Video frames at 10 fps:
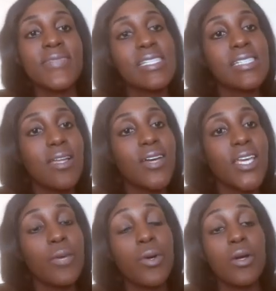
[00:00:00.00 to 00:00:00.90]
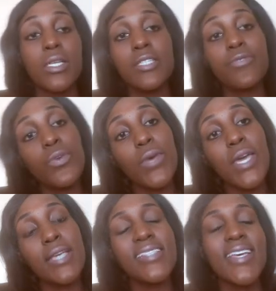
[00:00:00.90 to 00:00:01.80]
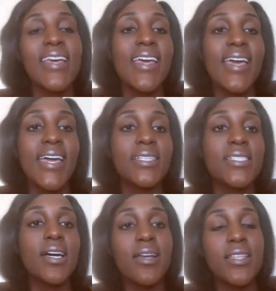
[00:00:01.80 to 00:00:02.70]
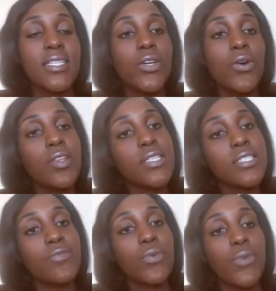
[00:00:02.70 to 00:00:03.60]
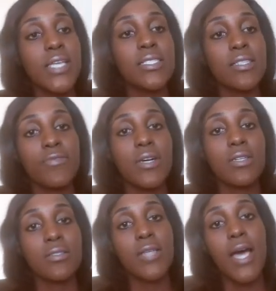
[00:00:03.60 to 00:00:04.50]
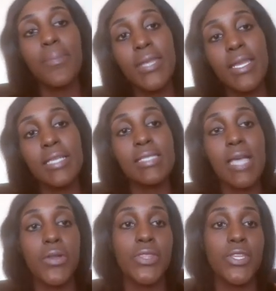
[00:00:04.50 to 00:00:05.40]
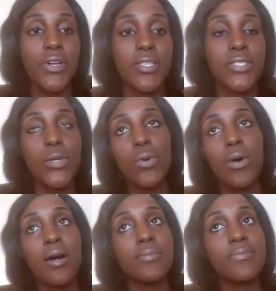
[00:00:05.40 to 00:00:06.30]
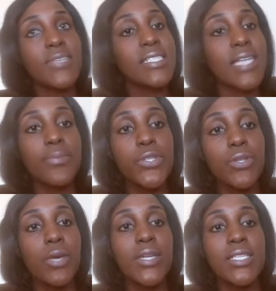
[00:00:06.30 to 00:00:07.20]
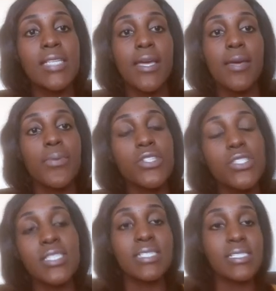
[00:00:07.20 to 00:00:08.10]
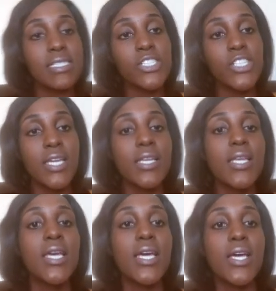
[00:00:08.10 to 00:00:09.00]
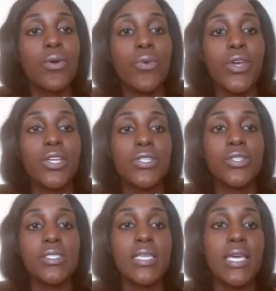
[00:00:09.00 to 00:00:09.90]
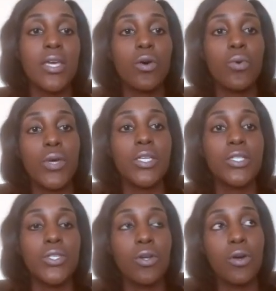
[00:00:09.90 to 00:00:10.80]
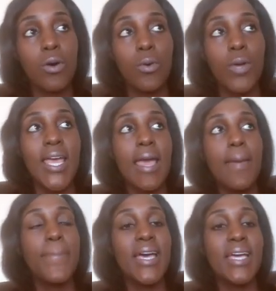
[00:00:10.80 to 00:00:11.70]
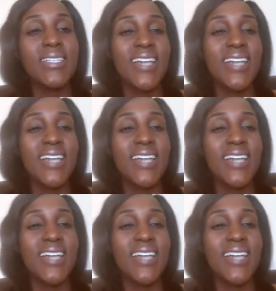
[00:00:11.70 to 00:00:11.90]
said, okay, we're going different ways, and yeah, they did go their different ways and they found happiness out there. So it's up to you. That one is like a personal decision whether to stay or whether to go. But